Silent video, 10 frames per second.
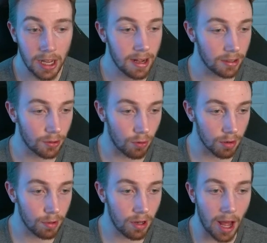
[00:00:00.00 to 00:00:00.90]
That's
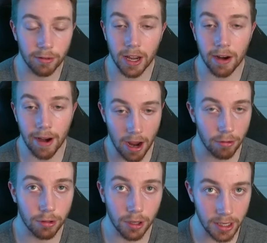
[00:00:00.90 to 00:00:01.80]
horrible. I don't care how
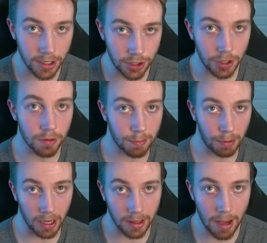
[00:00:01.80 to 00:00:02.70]
good EG was
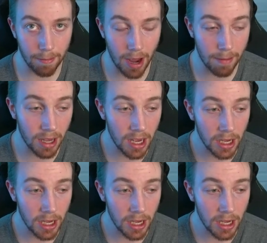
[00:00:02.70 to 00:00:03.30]
playing that map.